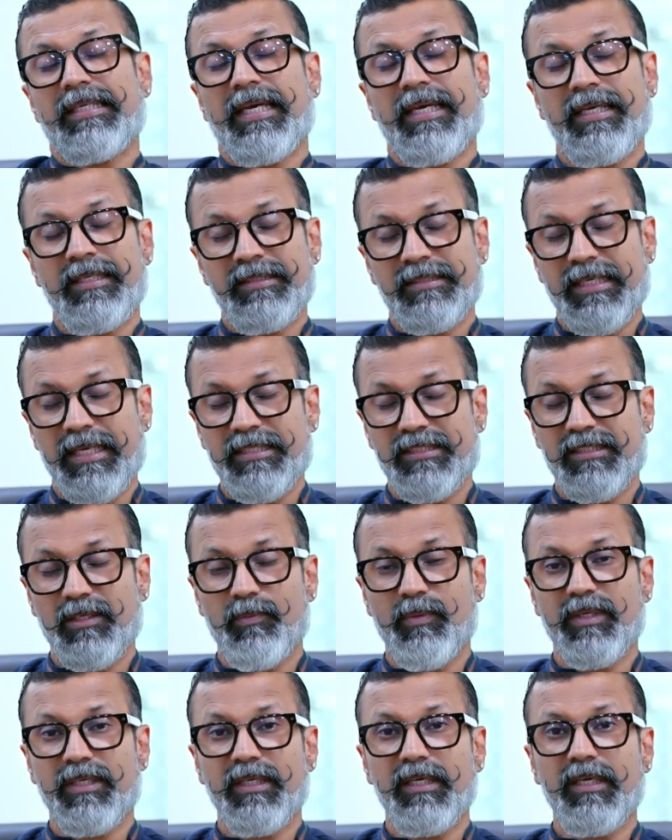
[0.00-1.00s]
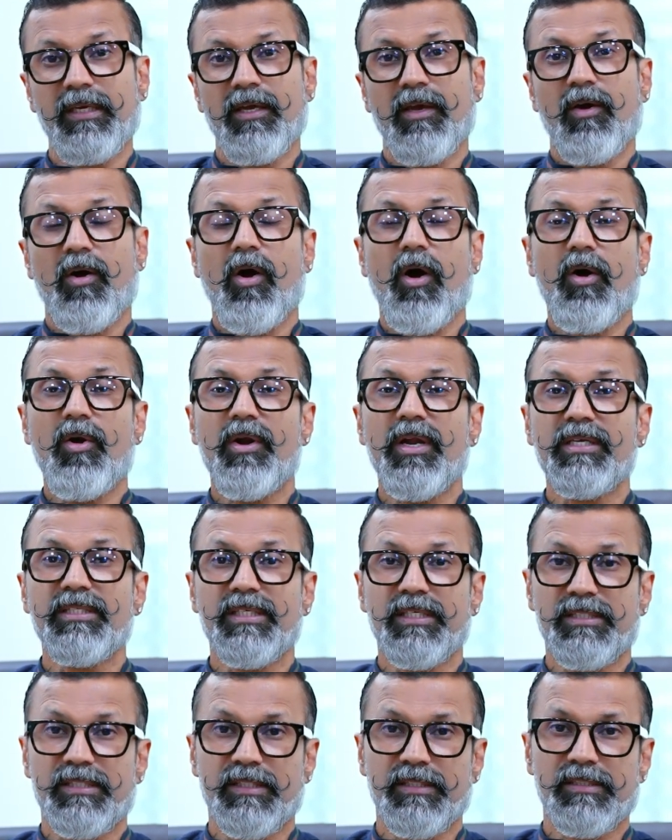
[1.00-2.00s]
insensitivity or
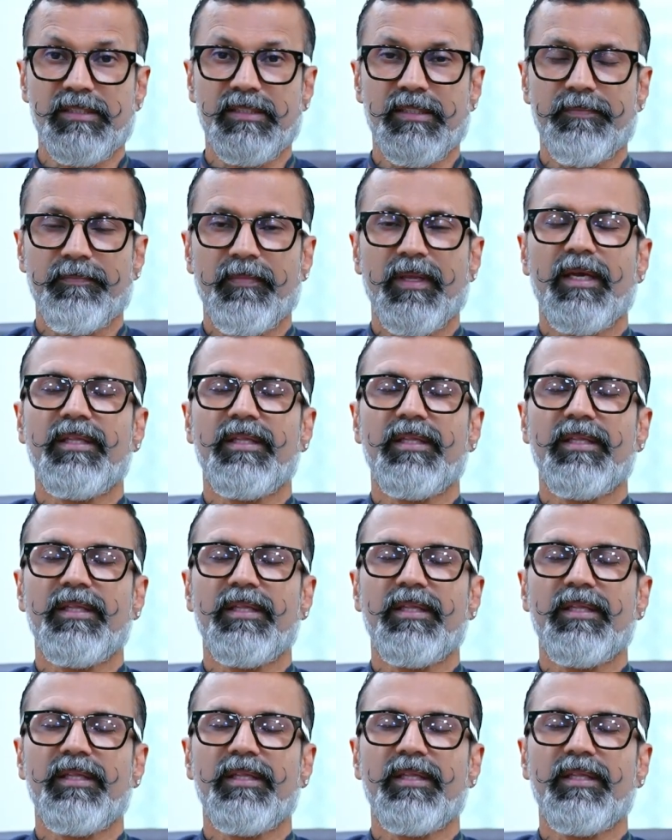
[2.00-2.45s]
resistance,